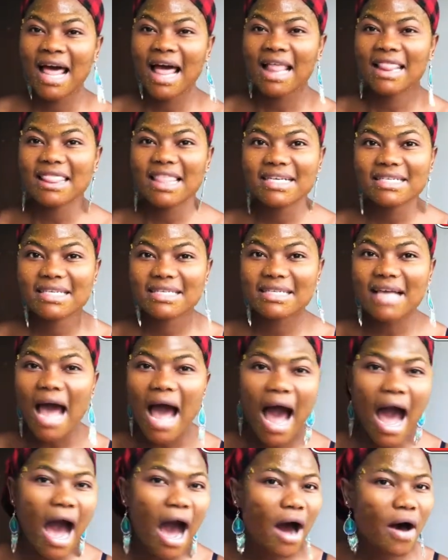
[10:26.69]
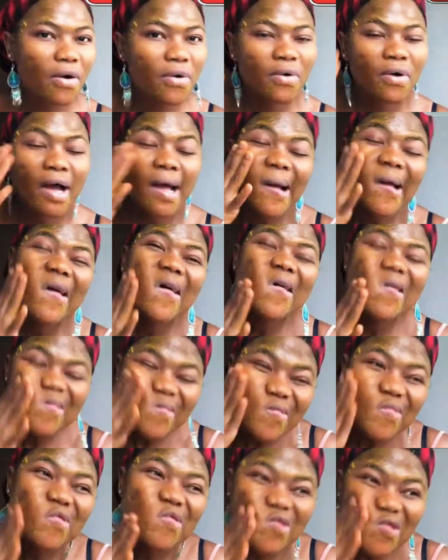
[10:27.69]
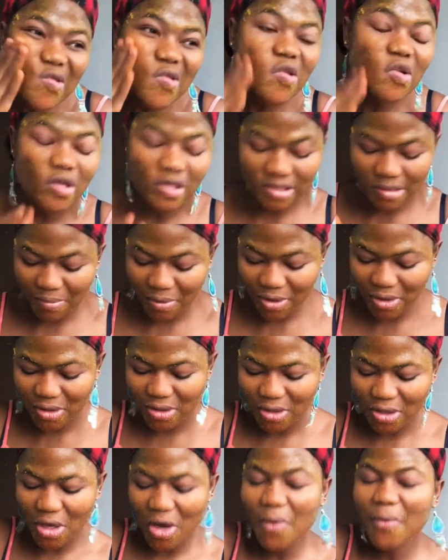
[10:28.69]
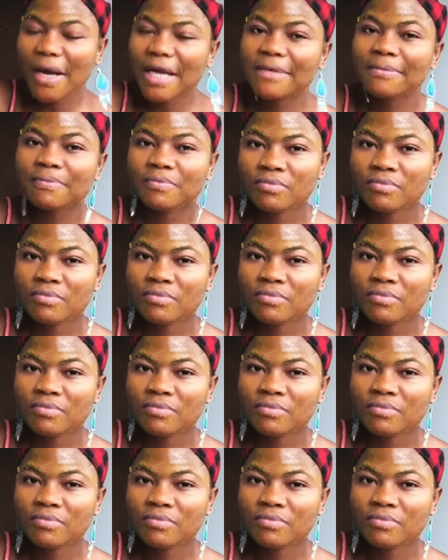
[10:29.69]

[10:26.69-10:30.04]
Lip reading: This is how you're supposed to do it.